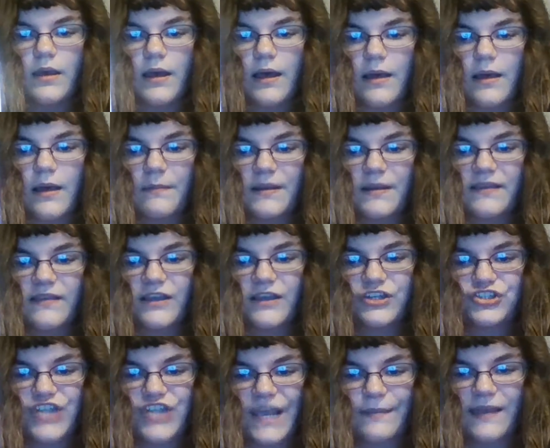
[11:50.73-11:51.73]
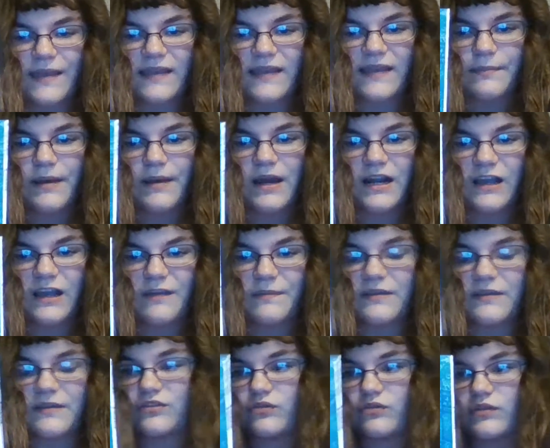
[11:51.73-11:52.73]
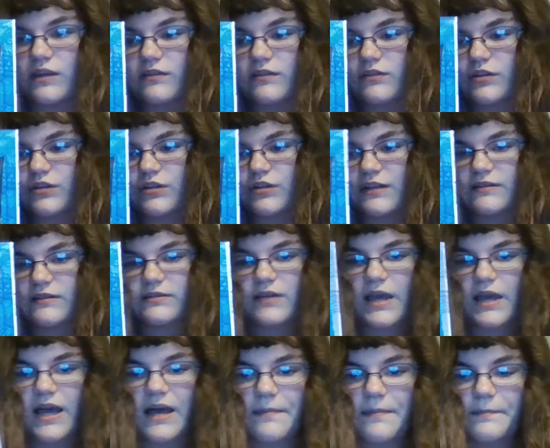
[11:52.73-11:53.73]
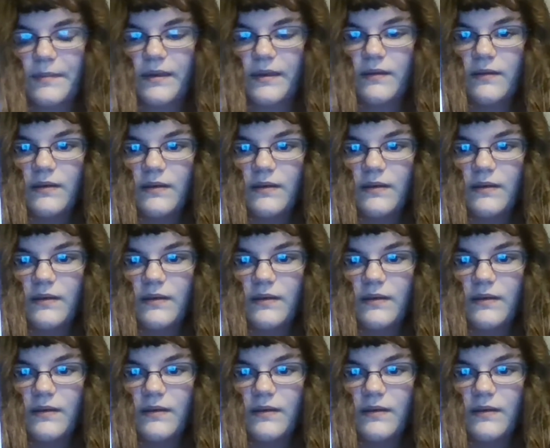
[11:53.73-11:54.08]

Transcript: But it says Jamie at the bottom and 2013 at the top.